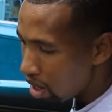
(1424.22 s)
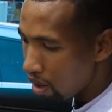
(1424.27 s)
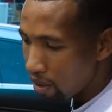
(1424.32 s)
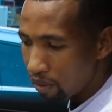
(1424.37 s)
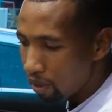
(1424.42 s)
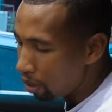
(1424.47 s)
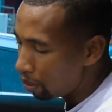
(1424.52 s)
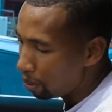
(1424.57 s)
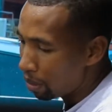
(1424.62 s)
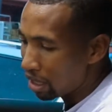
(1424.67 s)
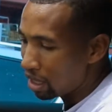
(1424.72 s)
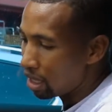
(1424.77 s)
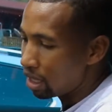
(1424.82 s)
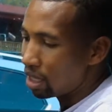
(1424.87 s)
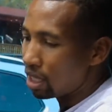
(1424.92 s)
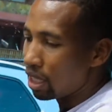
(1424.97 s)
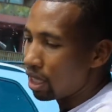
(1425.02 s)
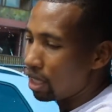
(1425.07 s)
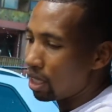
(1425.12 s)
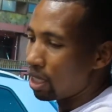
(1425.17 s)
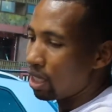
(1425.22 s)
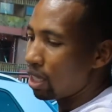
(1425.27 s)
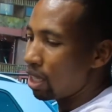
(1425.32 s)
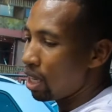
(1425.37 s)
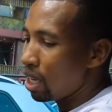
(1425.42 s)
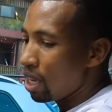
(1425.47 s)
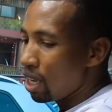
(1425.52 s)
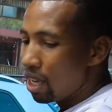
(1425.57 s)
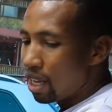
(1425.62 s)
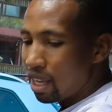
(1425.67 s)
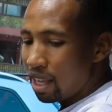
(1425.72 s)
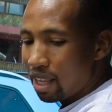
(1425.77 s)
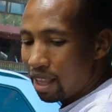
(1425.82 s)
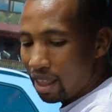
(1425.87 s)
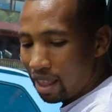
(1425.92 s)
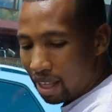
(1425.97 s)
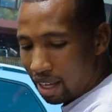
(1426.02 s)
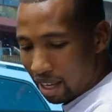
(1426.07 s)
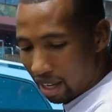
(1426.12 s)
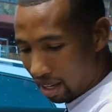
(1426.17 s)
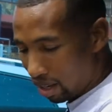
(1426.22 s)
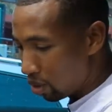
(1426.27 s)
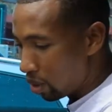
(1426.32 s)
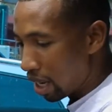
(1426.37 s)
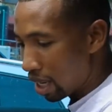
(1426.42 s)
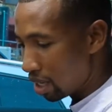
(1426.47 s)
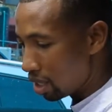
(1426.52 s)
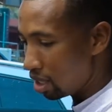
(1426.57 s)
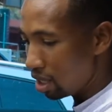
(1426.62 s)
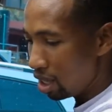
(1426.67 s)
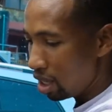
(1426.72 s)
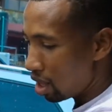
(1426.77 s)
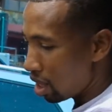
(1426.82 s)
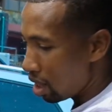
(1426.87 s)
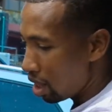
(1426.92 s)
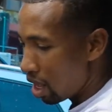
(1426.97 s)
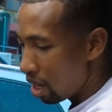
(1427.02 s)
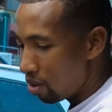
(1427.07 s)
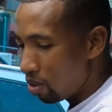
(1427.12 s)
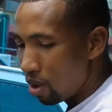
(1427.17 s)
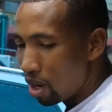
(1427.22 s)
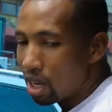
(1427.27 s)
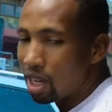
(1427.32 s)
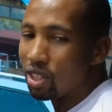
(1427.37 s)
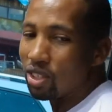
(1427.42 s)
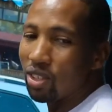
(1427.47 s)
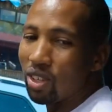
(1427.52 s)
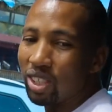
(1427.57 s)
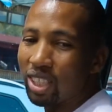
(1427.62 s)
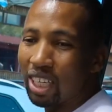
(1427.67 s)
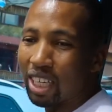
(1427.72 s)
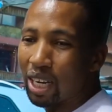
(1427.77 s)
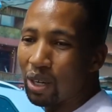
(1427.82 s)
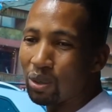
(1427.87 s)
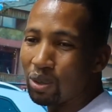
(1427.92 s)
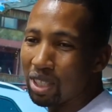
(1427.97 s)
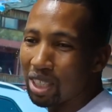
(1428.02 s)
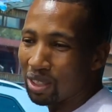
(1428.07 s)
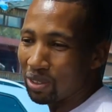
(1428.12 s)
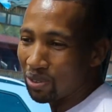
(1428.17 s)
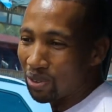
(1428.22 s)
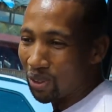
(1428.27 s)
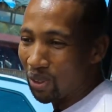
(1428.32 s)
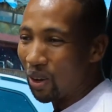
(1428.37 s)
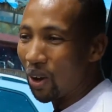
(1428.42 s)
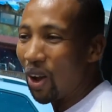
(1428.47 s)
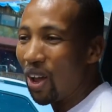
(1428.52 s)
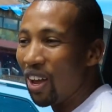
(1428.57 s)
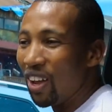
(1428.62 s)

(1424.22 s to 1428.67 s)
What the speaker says: 4 passengers. You can see the third one is not accounted for.